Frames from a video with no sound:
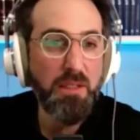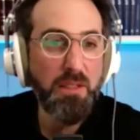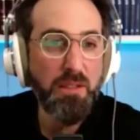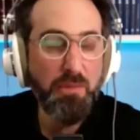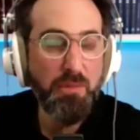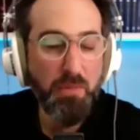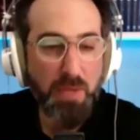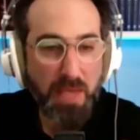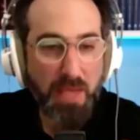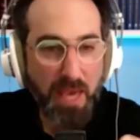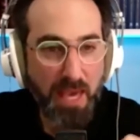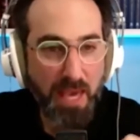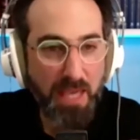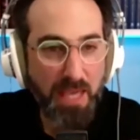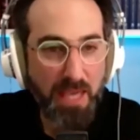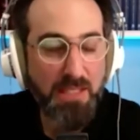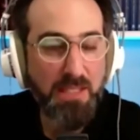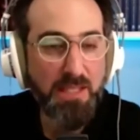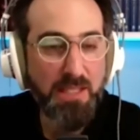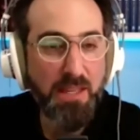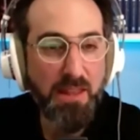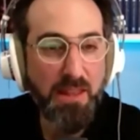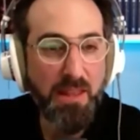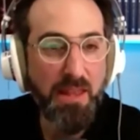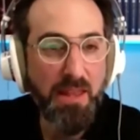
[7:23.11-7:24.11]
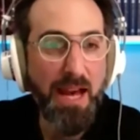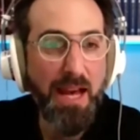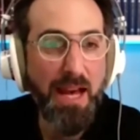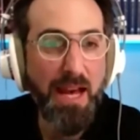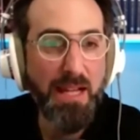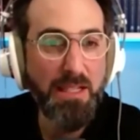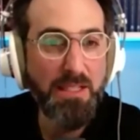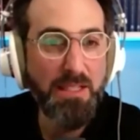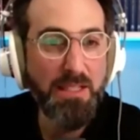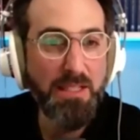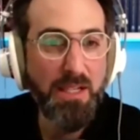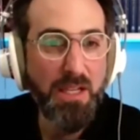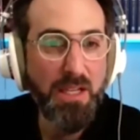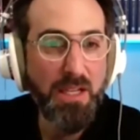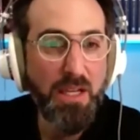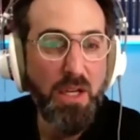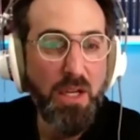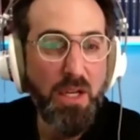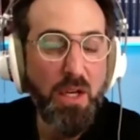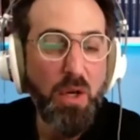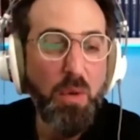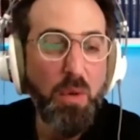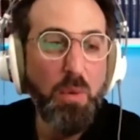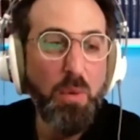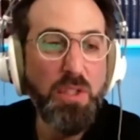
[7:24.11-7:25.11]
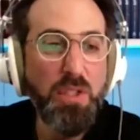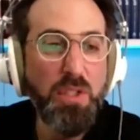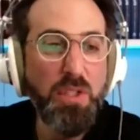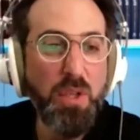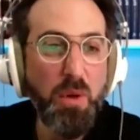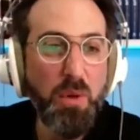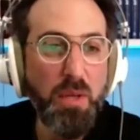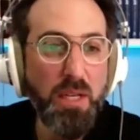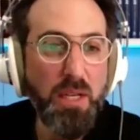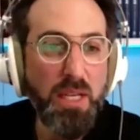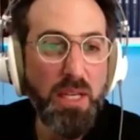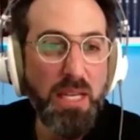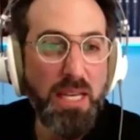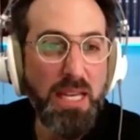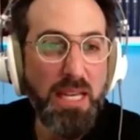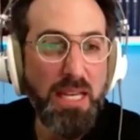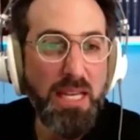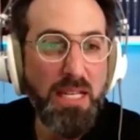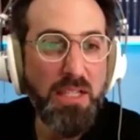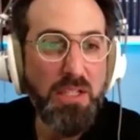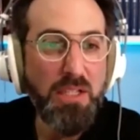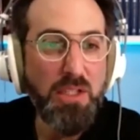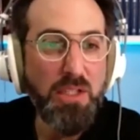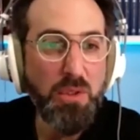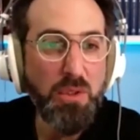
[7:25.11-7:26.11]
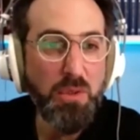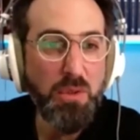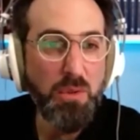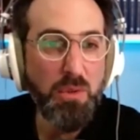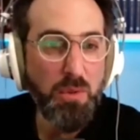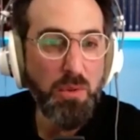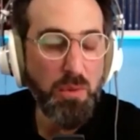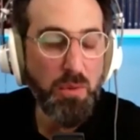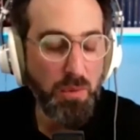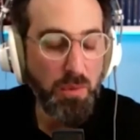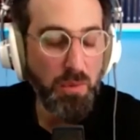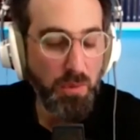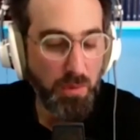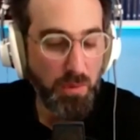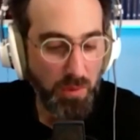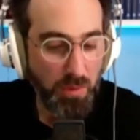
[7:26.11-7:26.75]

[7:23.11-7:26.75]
if we hasten that, we don't need to.